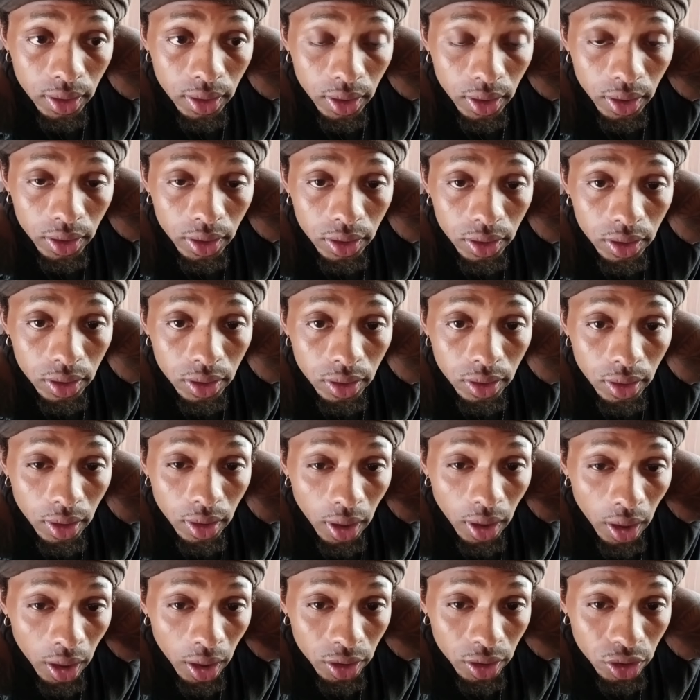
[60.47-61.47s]
is
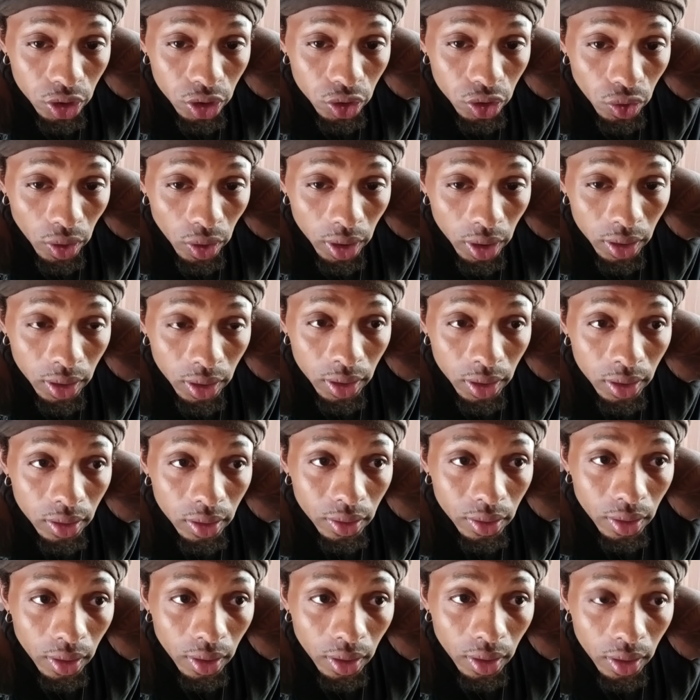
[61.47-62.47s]
constructed
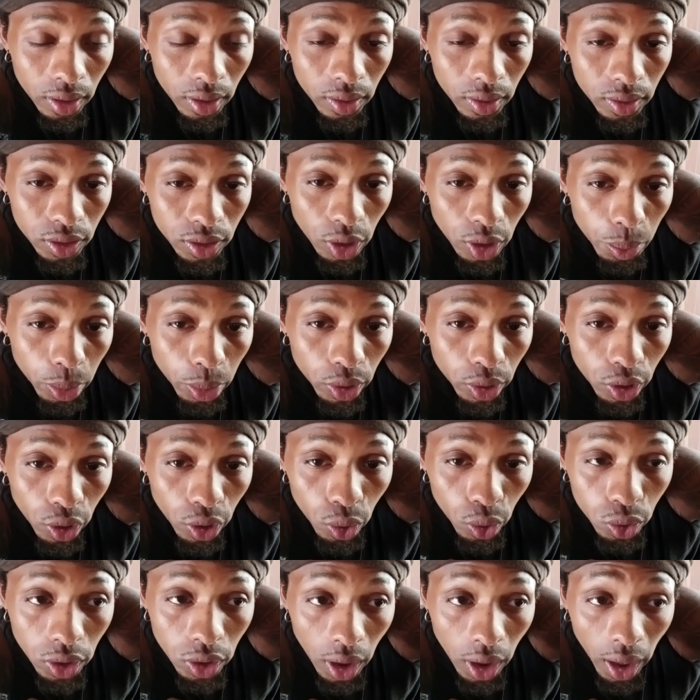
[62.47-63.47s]
to
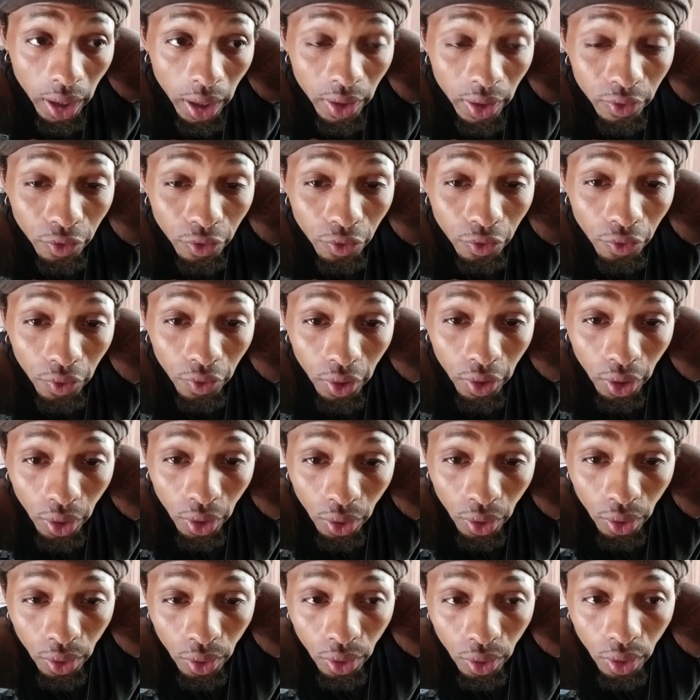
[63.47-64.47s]
produce like
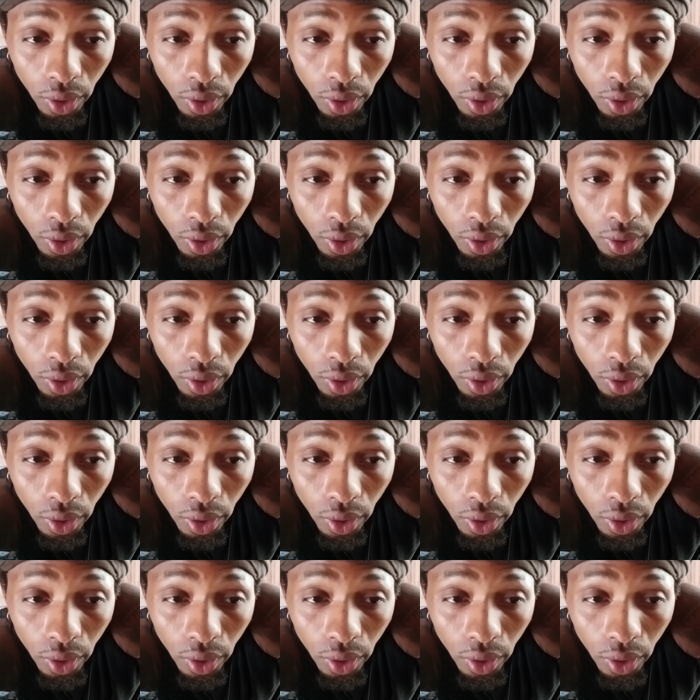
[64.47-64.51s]
fear,